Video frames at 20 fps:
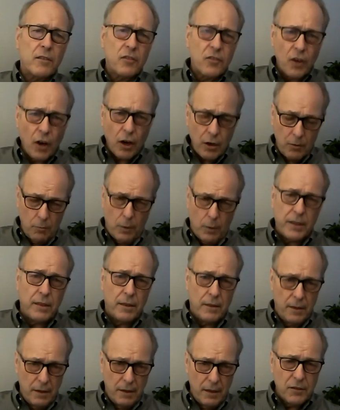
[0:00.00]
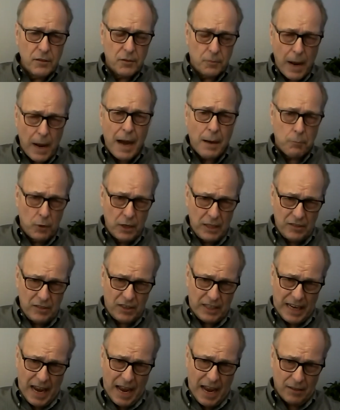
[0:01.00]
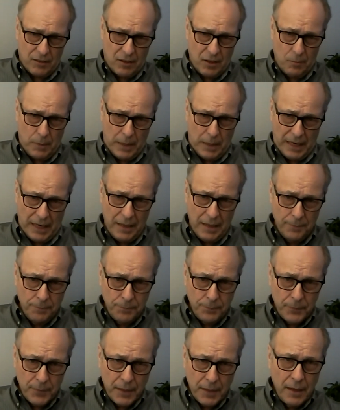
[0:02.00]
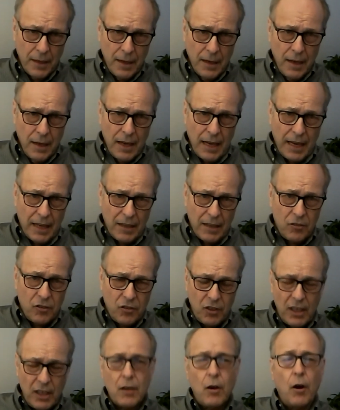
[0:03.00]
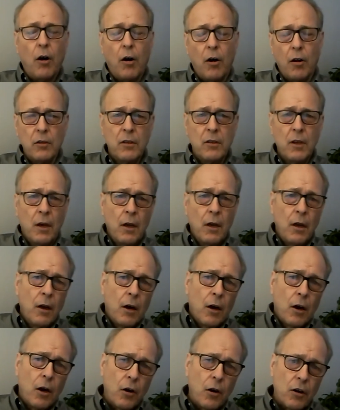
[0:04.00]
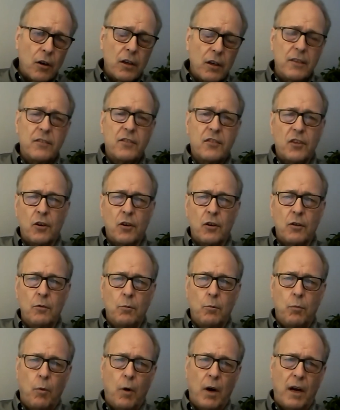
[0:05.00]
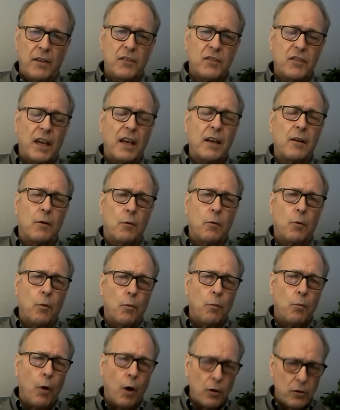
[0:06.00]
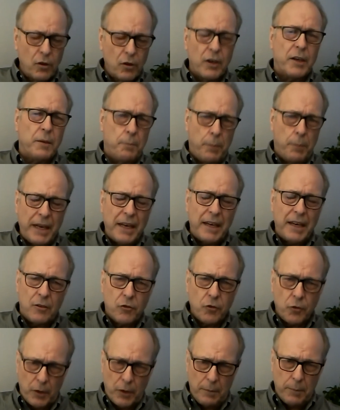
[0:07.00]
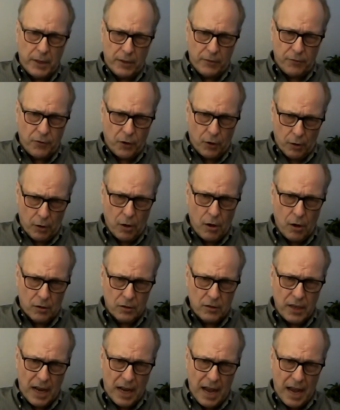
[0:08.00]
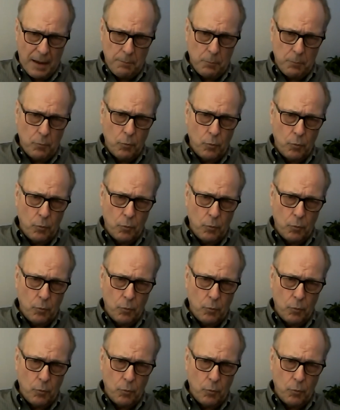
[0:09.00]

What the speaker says: started with his mom reaching out to me, and she called. Her concern was Walter had been in treatment for a long time